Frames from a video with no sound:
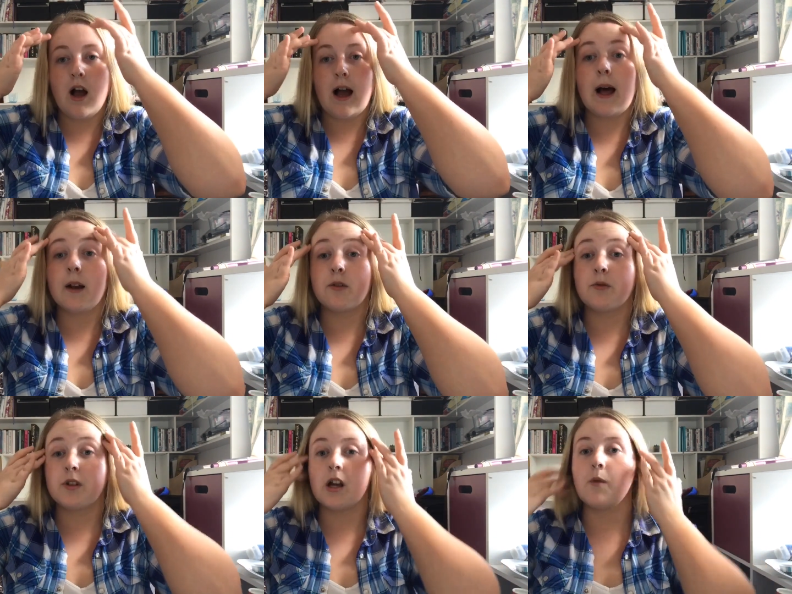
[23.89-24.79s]
and
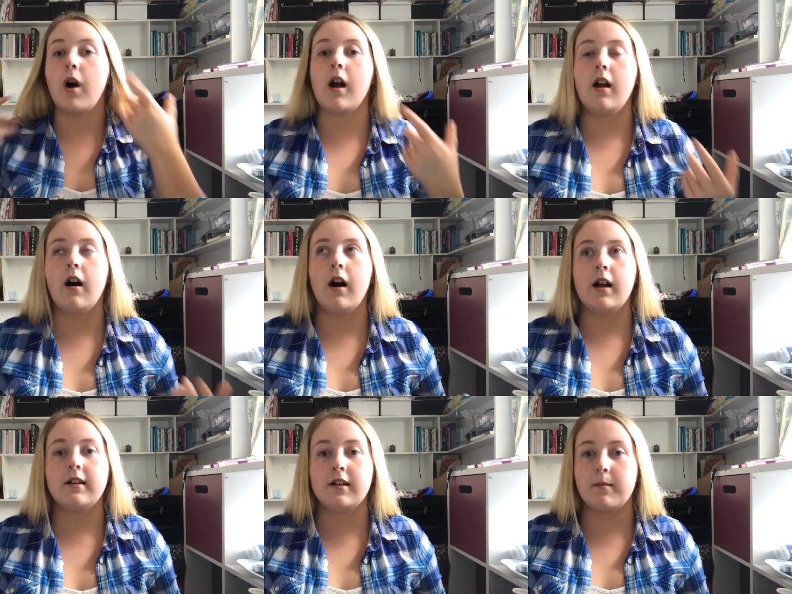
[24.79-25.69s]
also why I
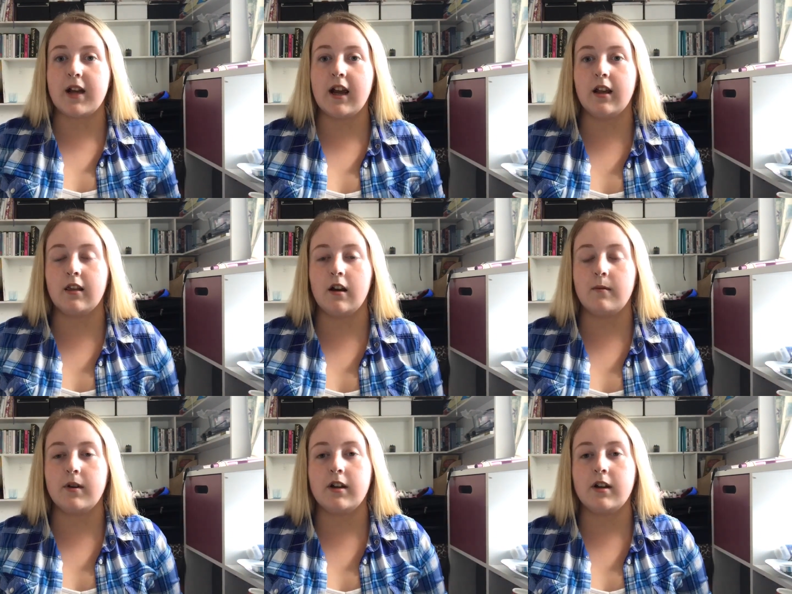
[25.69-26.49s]
ended up taking them.